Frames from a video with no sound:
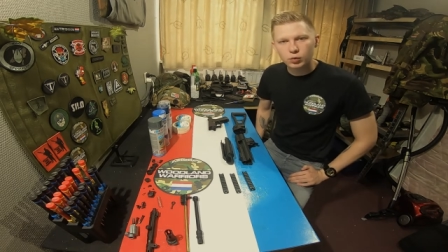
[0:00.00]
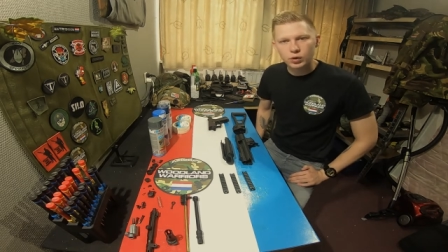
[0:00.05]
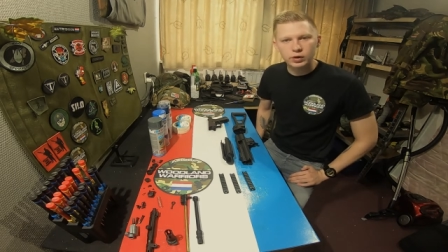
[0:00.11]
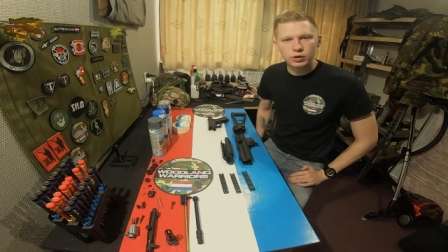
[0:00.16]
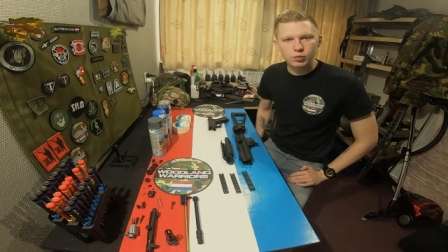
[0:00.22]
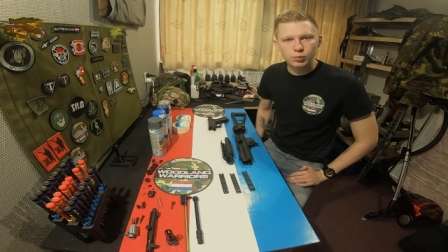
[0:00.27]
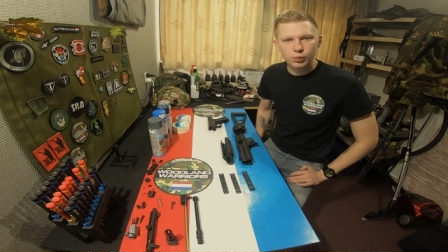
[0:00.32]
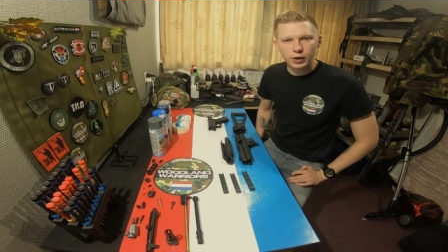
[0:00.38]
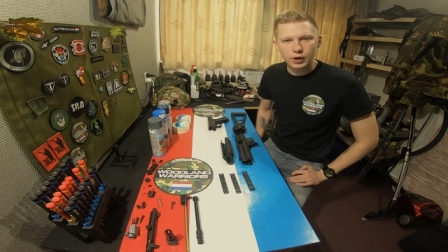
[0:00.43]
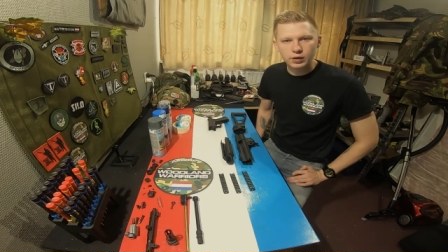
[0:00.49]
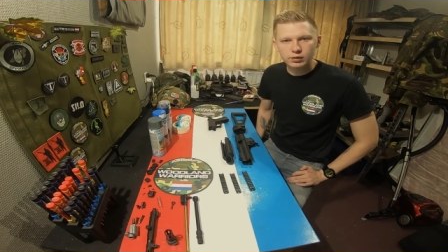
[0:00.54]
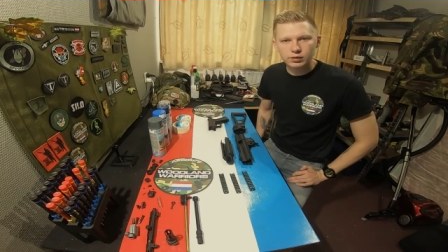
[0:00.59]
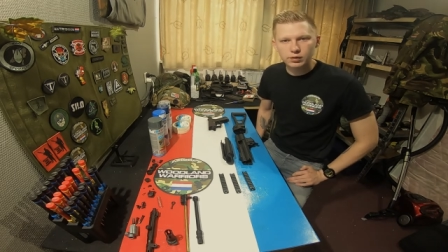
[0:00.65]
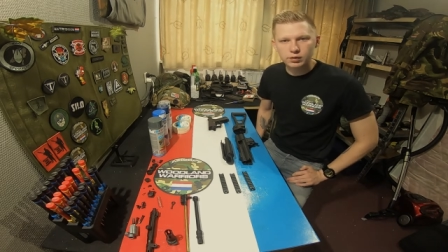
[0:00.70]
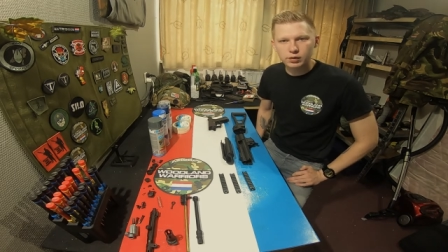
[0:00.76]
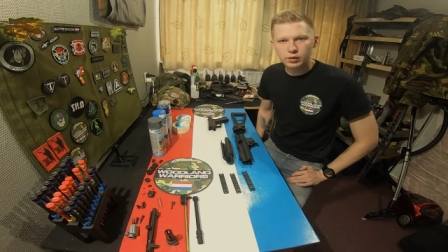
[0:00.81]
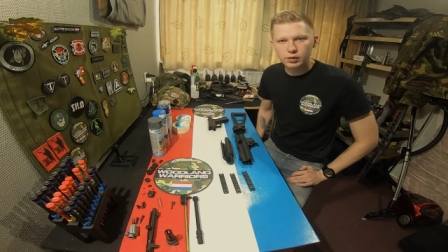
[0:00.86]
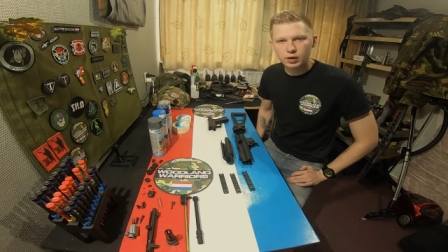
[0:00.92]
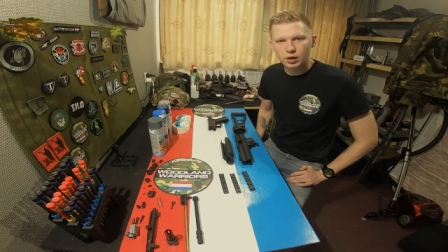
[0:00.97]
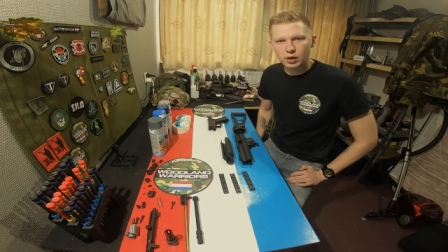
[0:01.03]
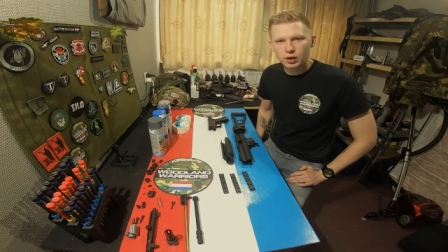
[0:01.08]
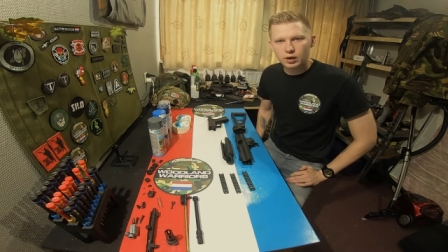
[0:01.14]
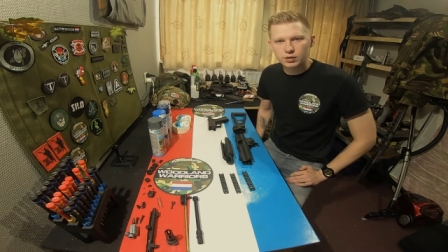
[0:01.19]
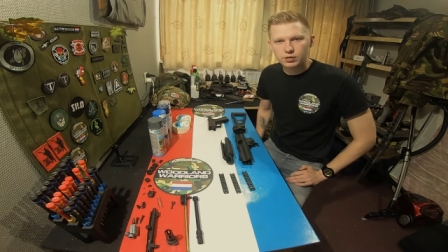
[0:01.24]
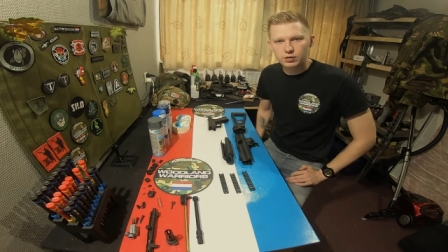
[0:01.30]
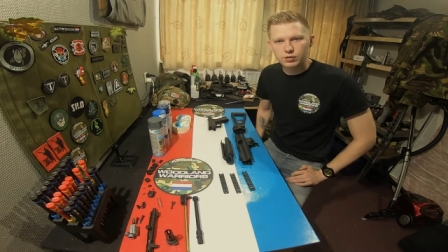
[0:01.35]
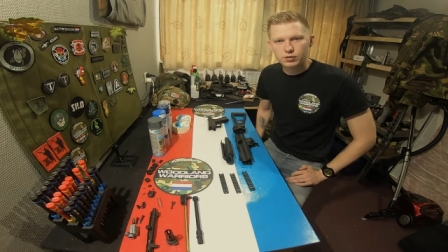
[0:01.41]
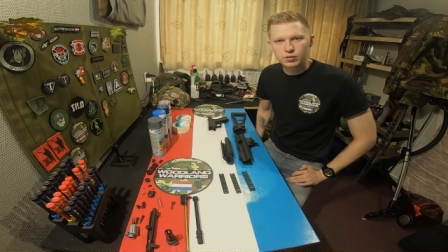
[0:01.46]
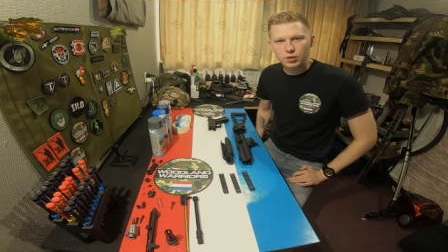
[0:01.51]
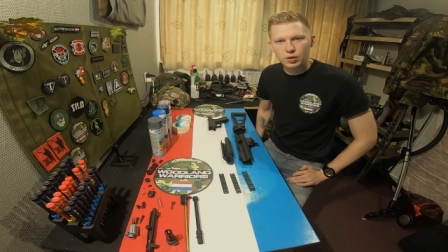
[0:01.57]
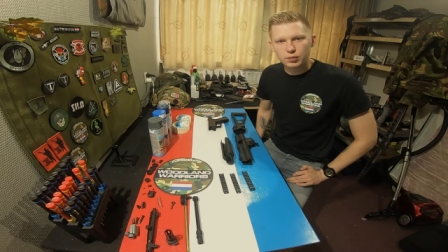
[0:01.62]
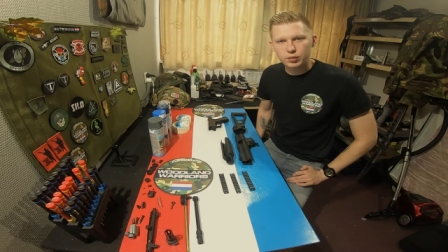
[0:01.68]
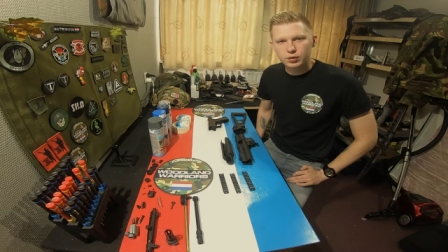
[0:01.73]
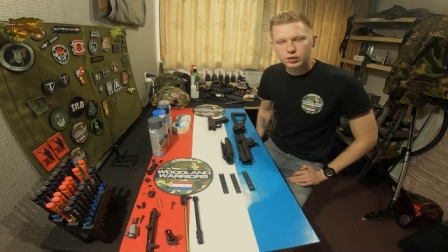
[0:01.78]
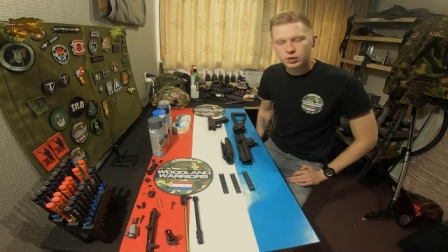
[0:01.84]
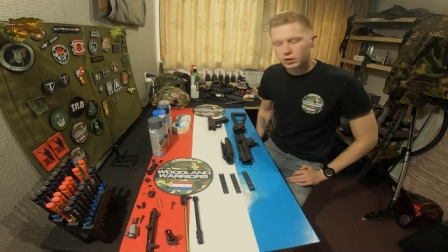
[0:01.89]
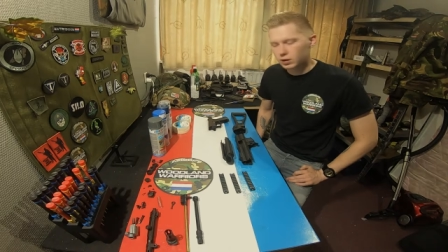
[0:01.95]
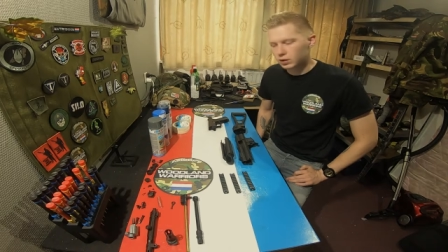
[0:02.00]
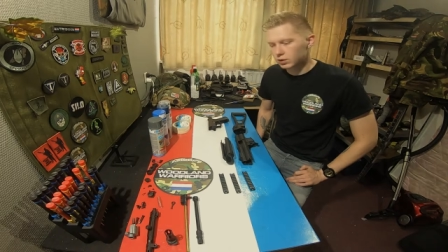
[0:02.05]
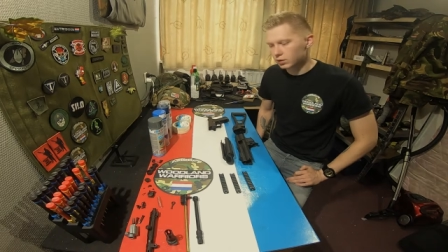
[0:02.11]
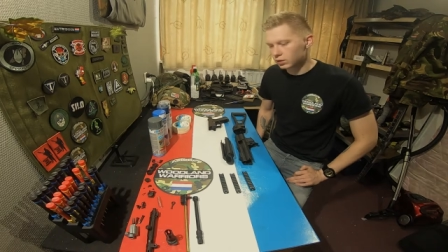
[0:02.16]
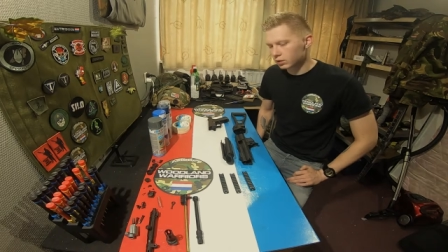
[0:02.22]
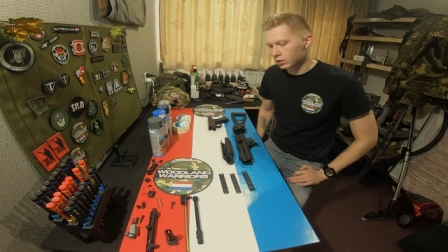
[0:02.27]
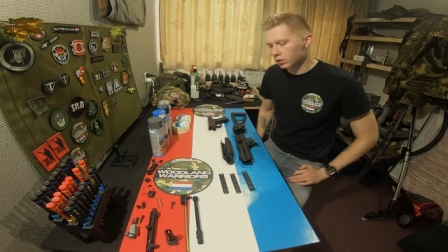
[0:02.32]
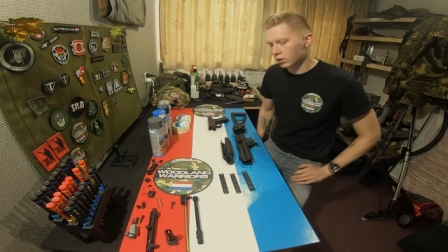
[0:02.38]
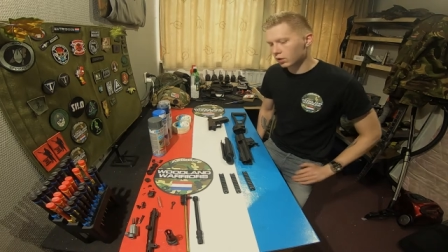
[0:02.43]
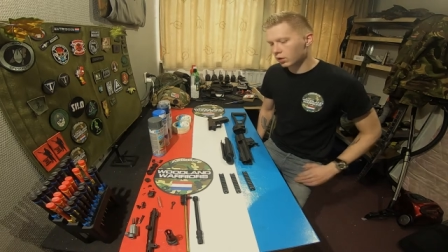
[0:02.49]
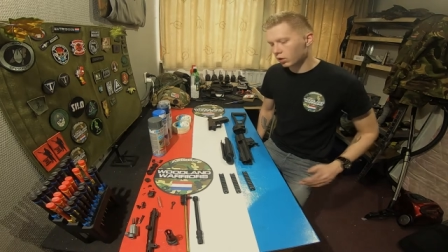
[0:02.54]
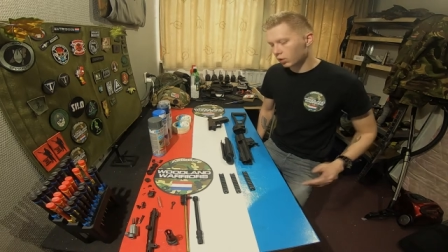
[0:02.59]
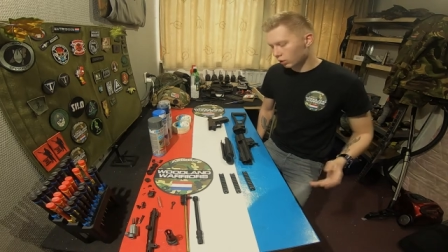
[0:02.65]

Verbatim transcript: when you paint your airsoft weapon is